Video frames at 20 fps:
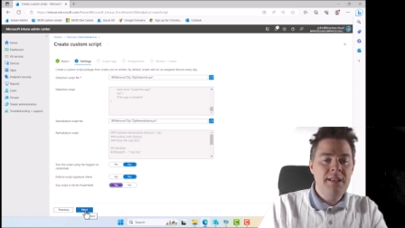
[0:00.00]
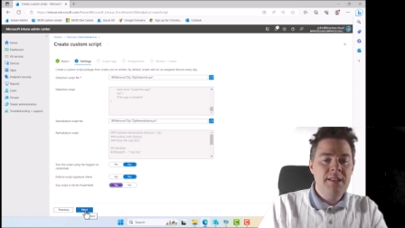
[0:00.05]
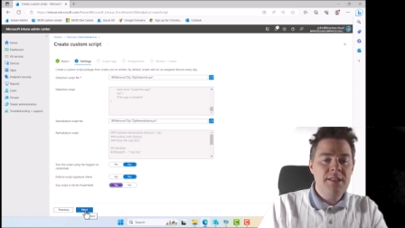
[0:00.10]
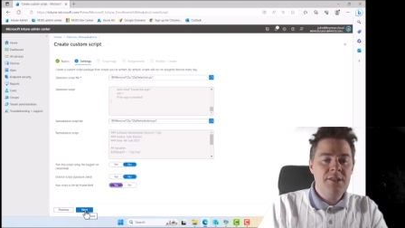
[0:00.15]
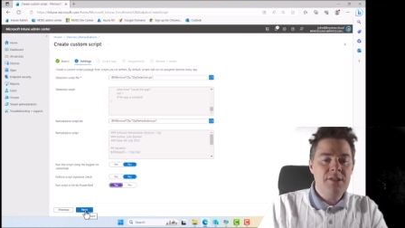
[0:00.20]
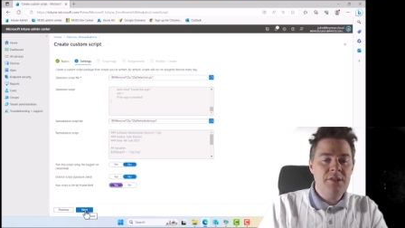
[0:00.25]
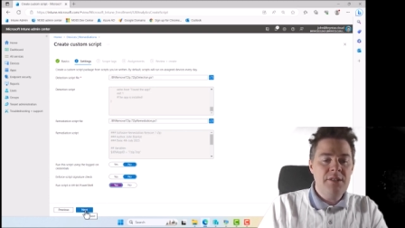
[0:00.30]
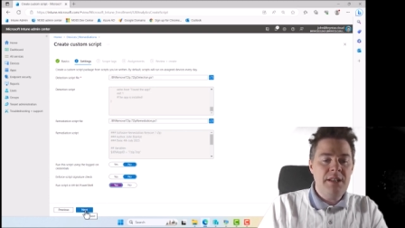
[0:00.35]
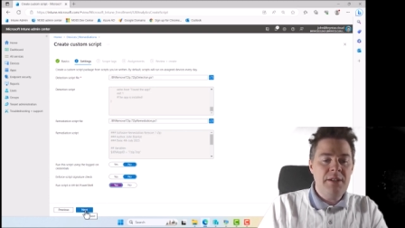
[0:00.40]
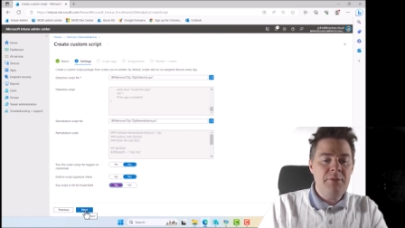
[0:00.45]

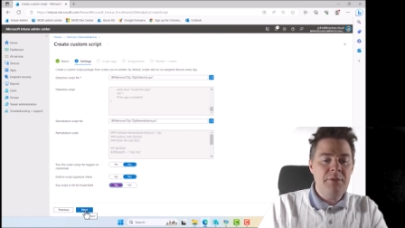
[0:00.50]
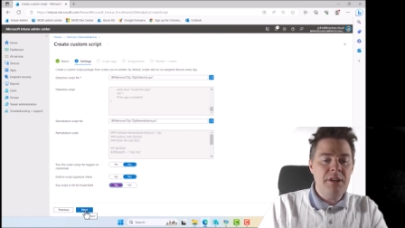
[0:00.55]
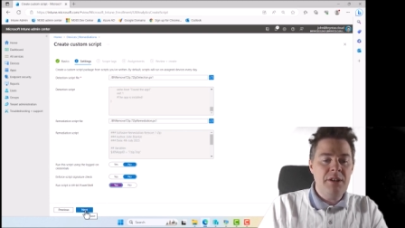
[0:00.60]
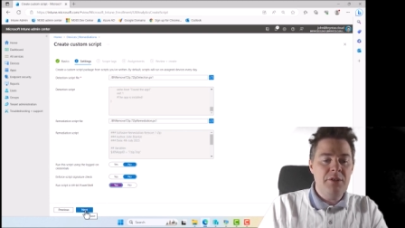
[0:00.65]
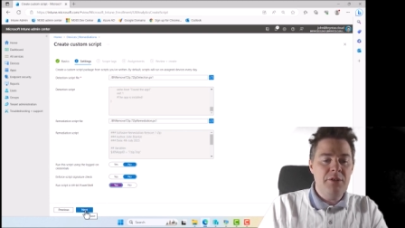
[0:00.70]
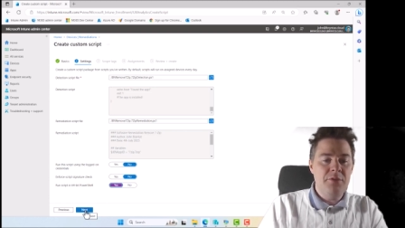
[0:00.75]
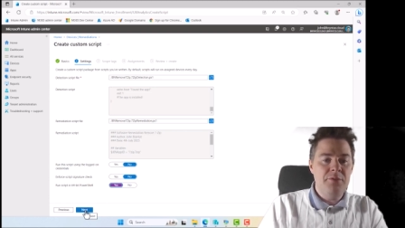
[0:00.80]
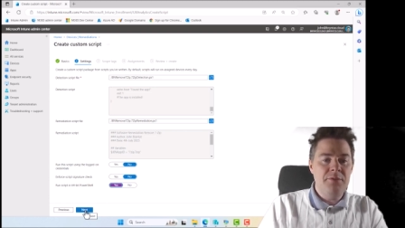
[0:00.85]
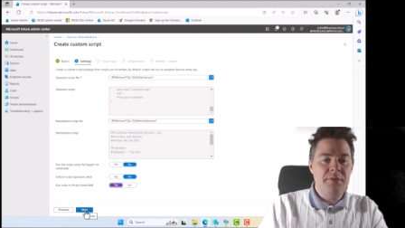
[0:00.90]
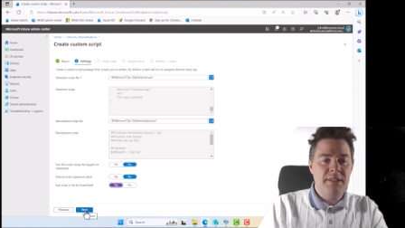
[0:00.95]
So then we
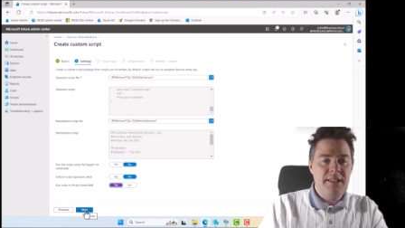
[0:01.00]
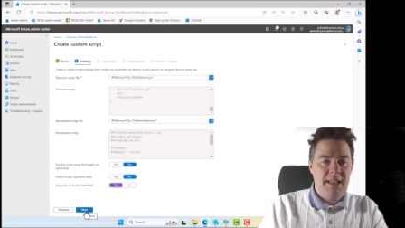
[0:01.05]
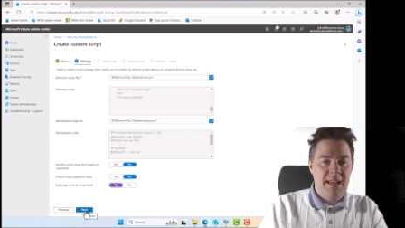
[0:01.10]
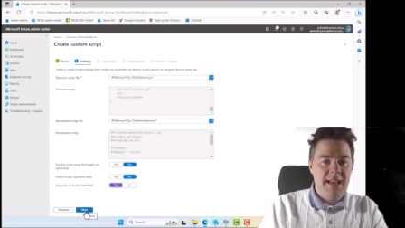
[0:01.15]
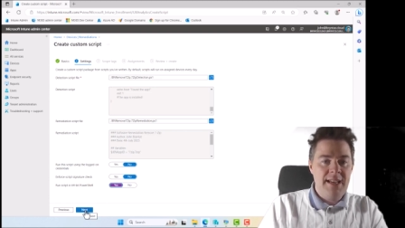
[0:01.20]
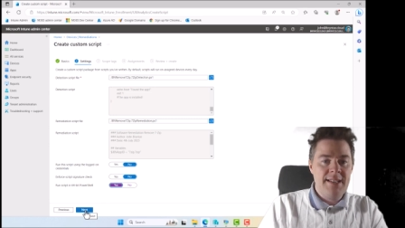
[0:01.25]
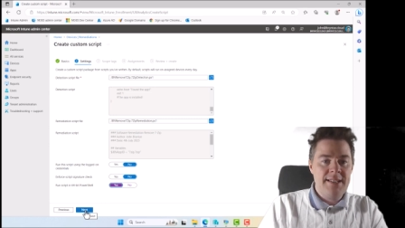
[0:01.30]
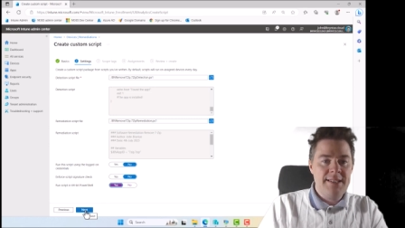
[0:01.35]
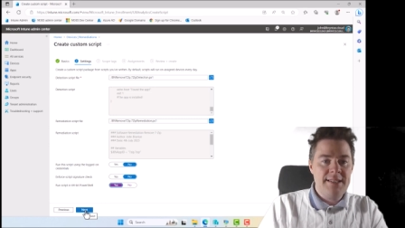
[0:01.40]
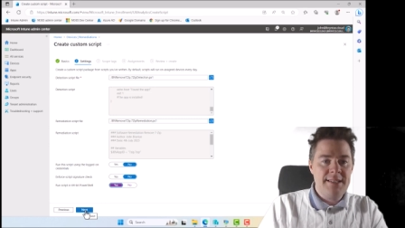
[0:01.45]
go
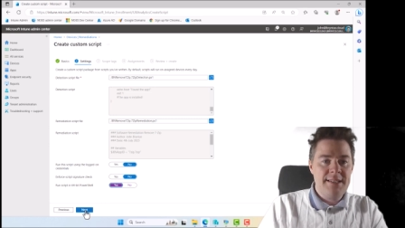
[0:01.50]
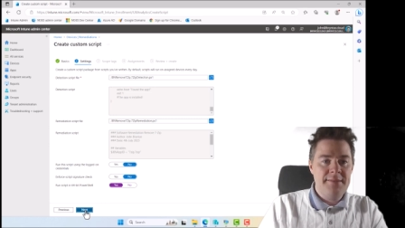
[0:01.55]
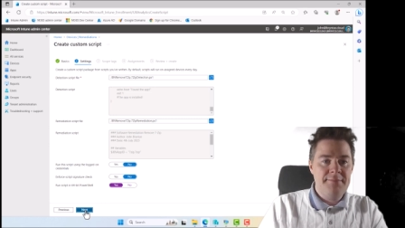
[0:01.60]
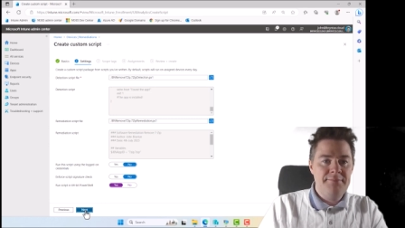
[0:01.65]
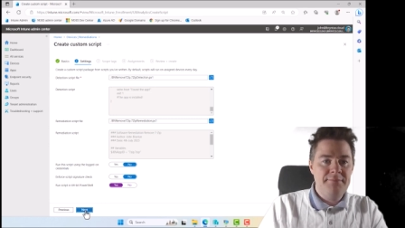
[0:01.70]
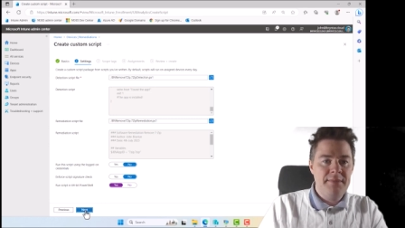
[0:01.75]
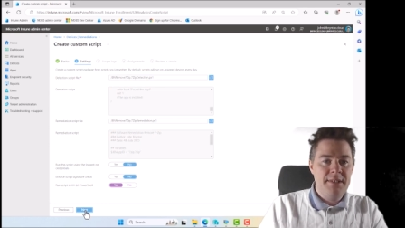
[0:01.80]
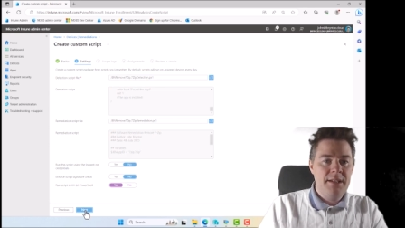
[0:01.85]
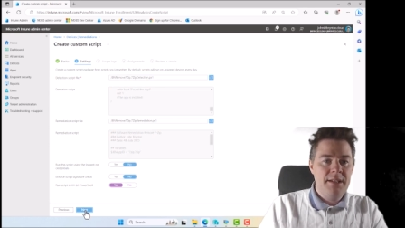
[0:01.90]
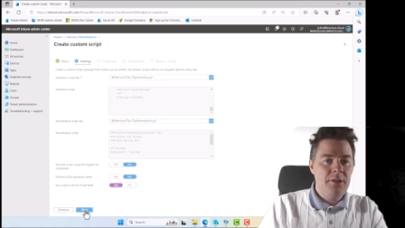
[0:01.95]
next.
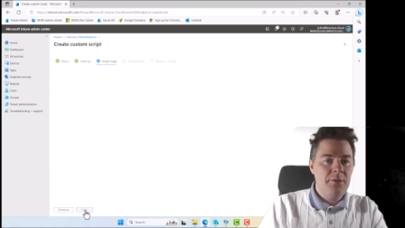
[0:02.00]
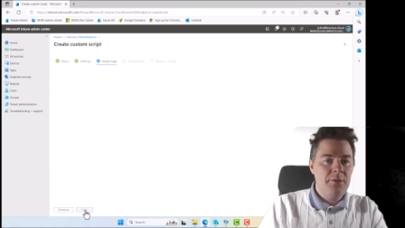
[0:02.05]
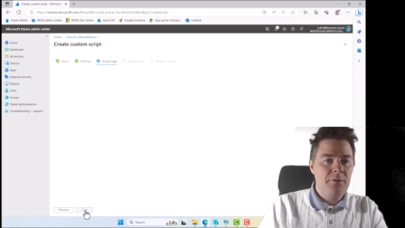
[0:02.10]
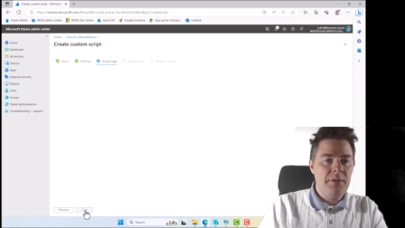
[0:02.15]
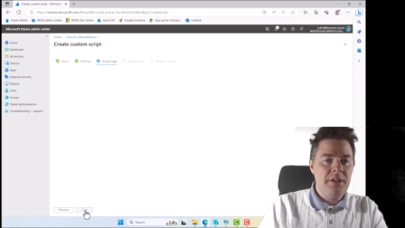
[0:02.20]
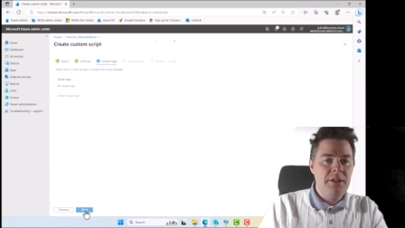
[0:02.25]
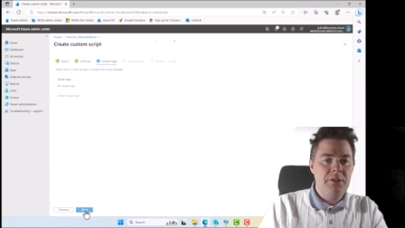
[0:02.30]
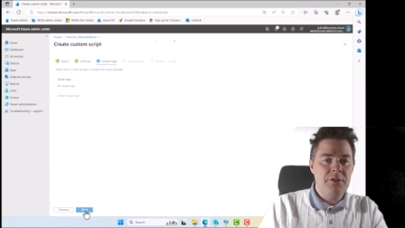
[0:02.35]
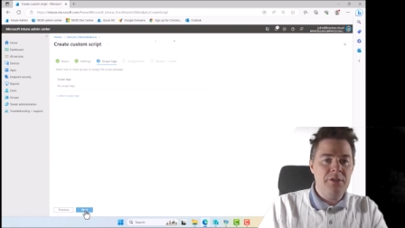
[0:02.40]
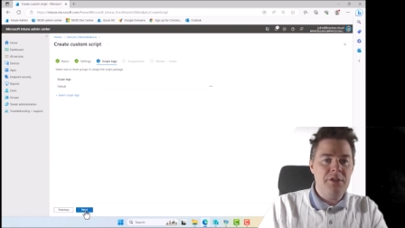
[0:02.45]

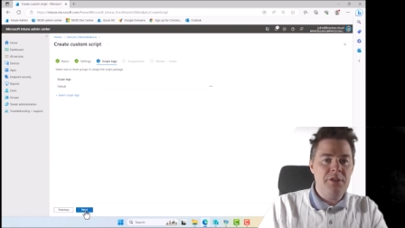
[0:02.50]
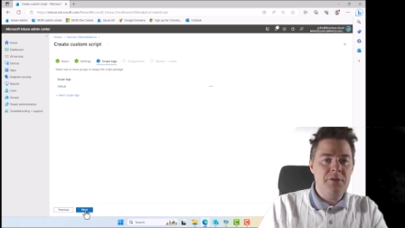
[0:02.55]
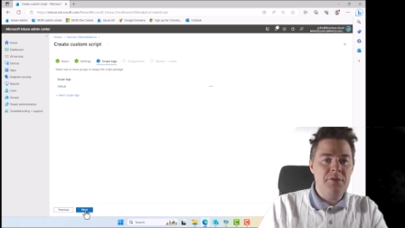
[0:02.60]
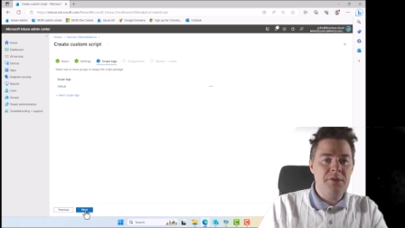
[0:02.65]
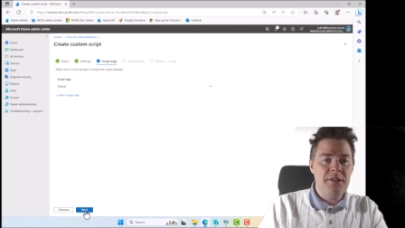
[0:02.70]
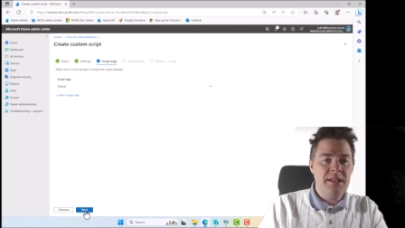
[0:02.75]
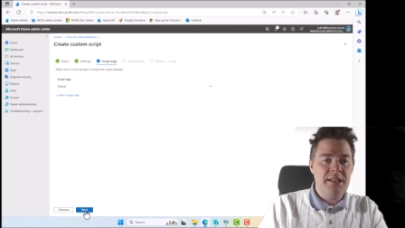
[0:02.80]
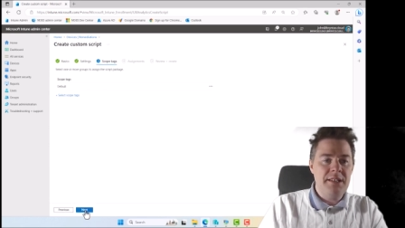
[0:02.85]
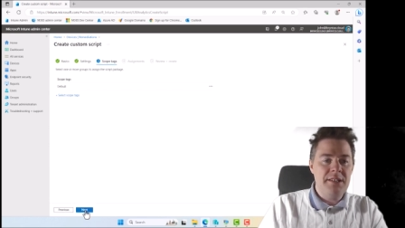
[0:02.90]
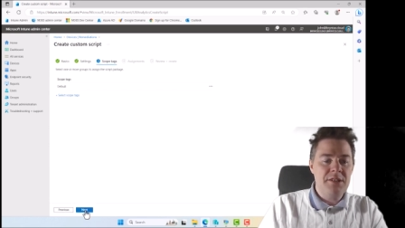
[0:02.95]
We don't
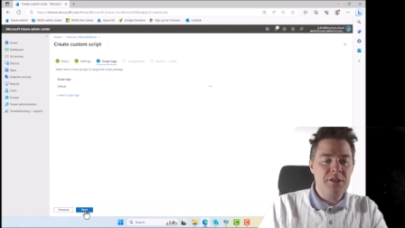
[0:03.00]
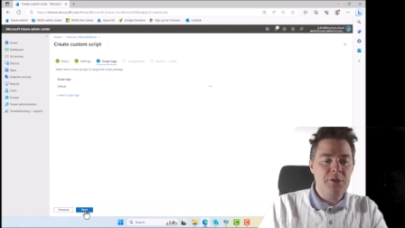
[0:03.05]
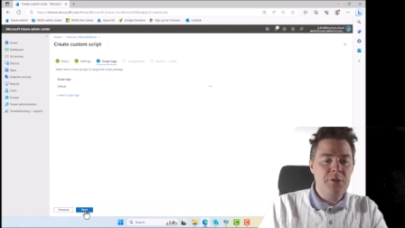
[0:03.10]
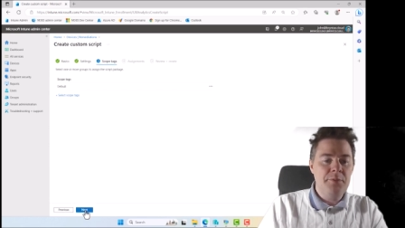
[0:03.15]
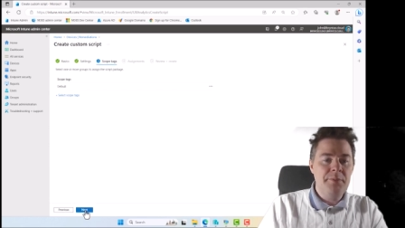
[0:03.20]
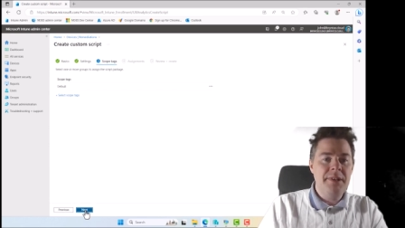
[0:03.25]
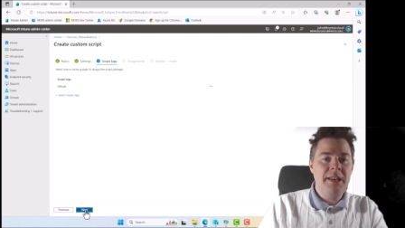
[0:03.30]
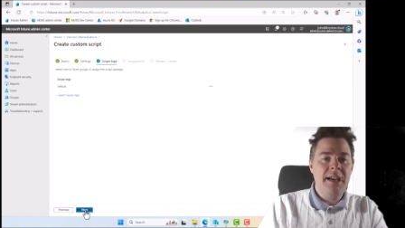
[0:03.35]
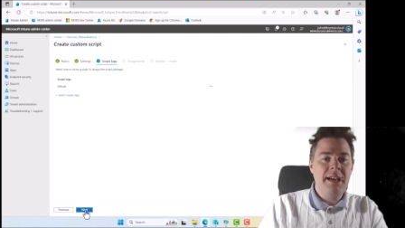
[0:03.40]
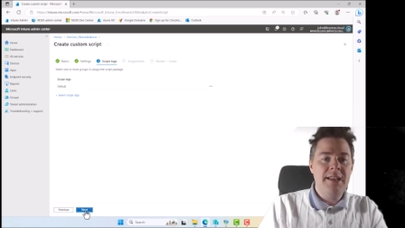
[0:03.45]
use any
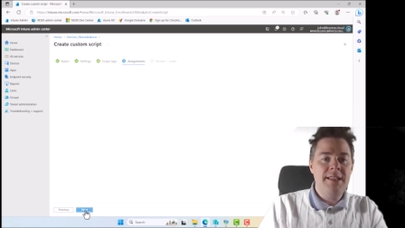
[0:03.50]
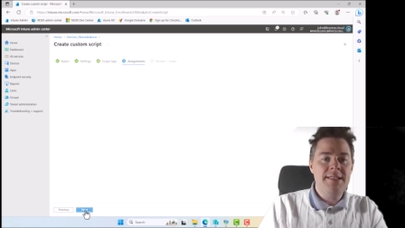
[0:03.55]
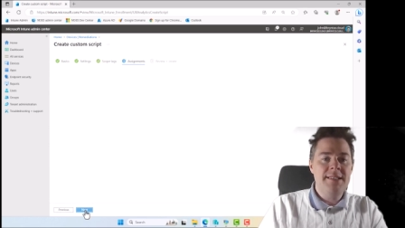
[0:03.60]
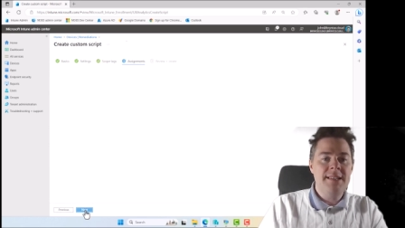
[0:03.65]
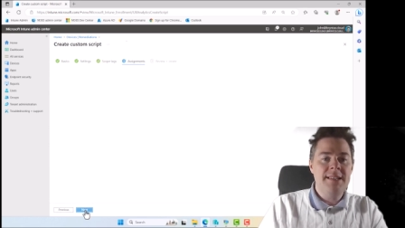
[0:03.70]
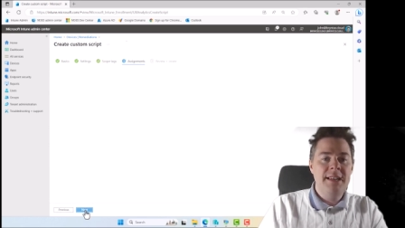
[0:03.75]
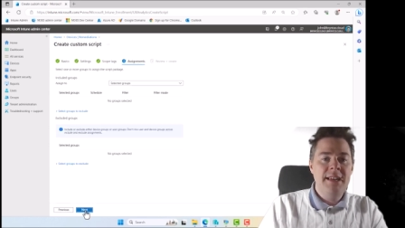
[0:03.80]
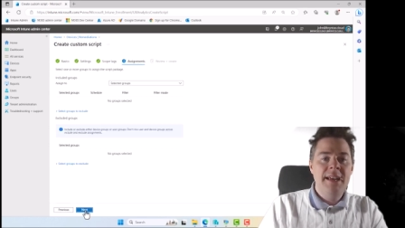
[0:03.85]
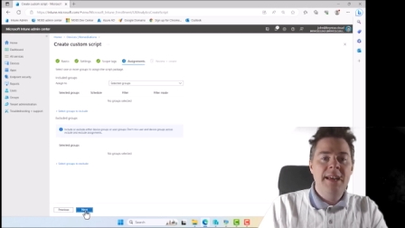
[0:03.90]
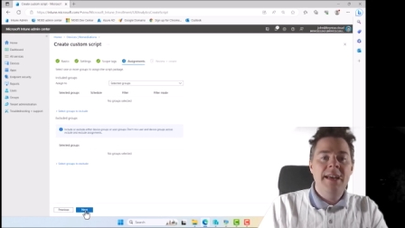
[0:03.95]
scope tags.